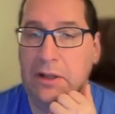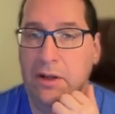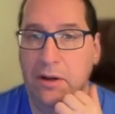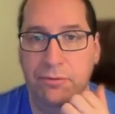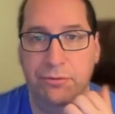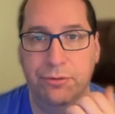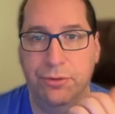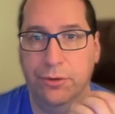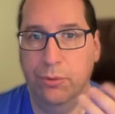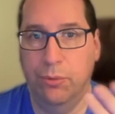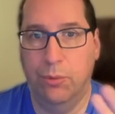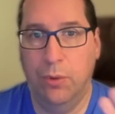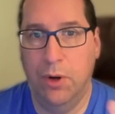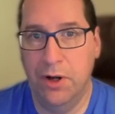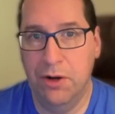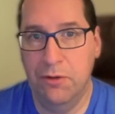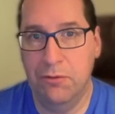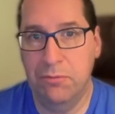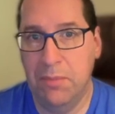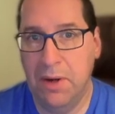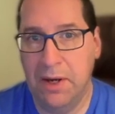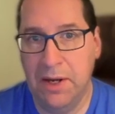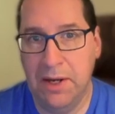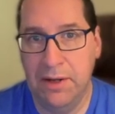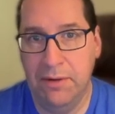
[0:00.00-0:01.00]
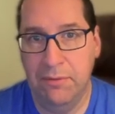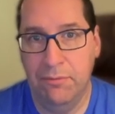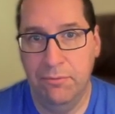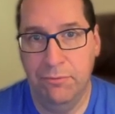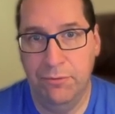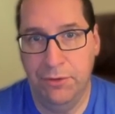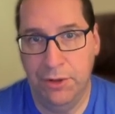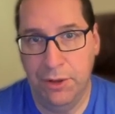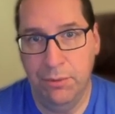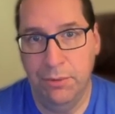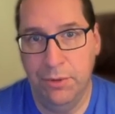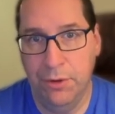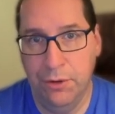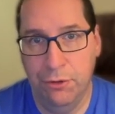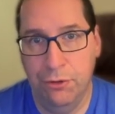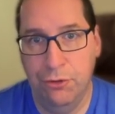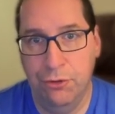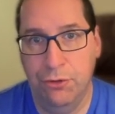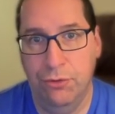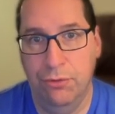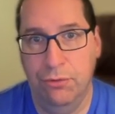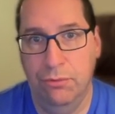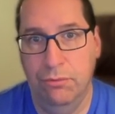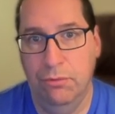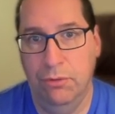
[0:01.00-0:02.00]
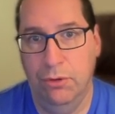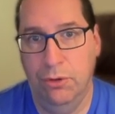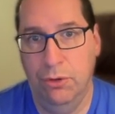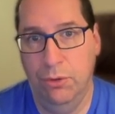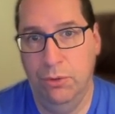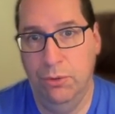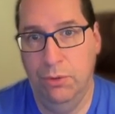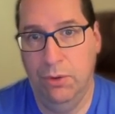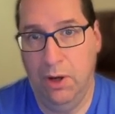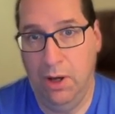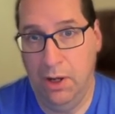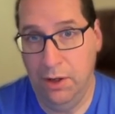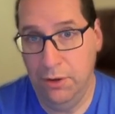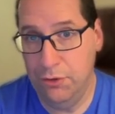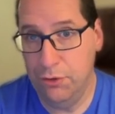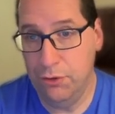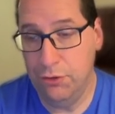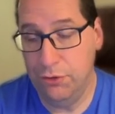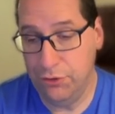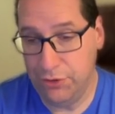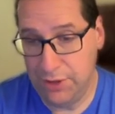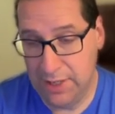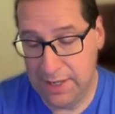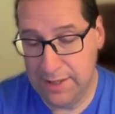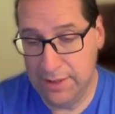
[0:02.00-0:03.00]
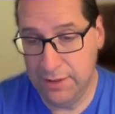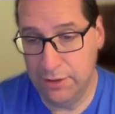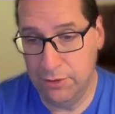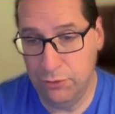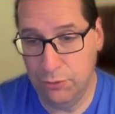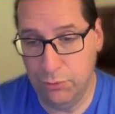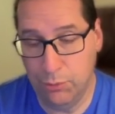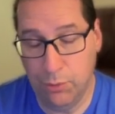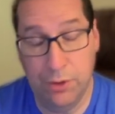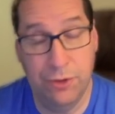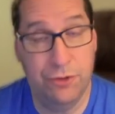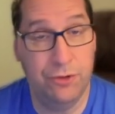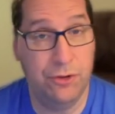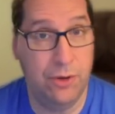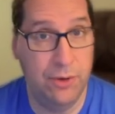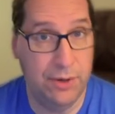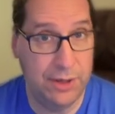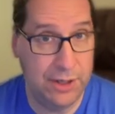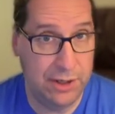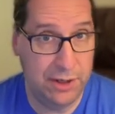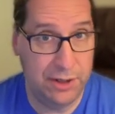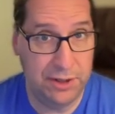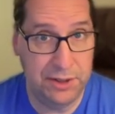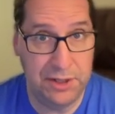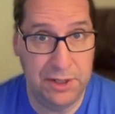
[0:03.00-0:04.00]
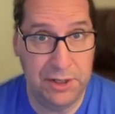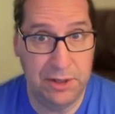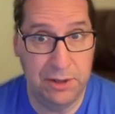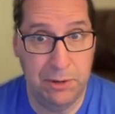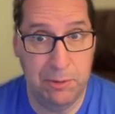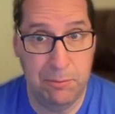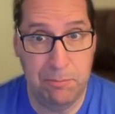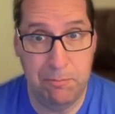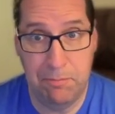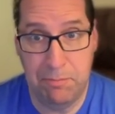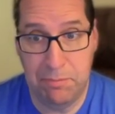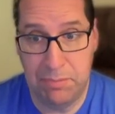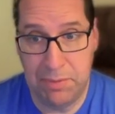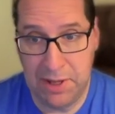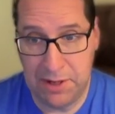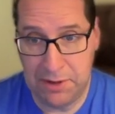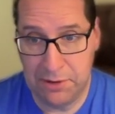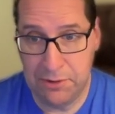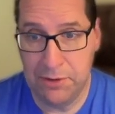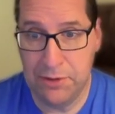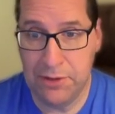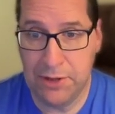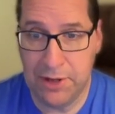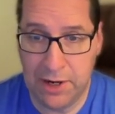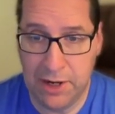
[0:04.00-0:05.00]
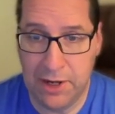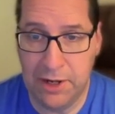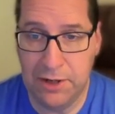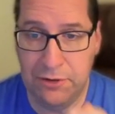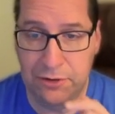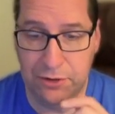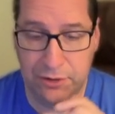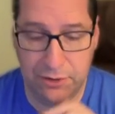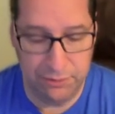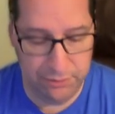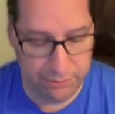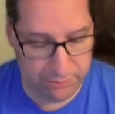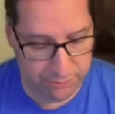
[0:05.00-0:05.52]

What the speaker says: for one of my viewers who understands what's going on here better than I do